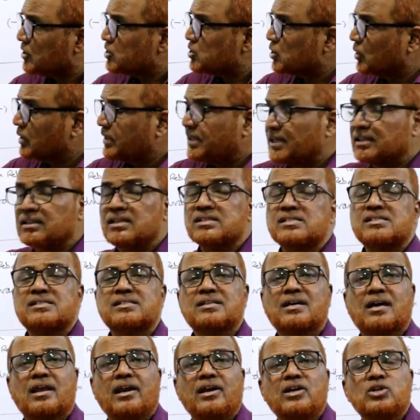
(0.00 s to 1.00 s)
So take the
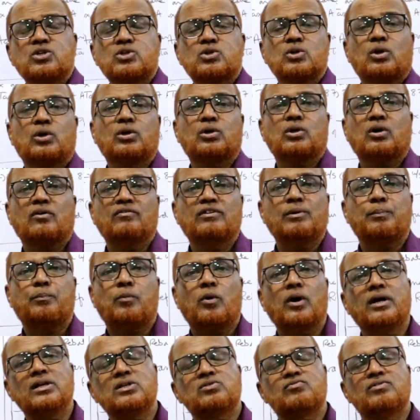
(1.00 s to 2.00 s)
screenshot of the
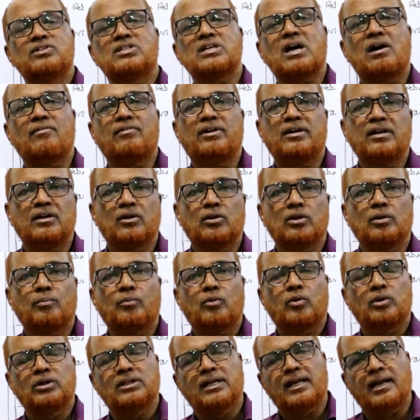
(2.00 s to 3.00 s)
points which I have written on
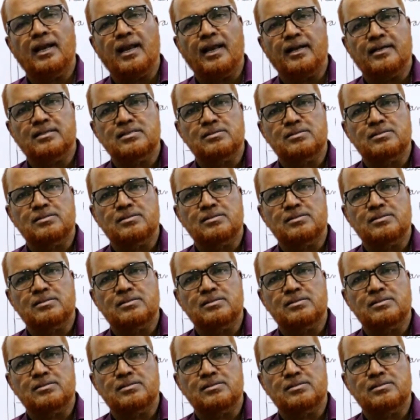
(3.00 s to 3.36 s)
the board, then I'll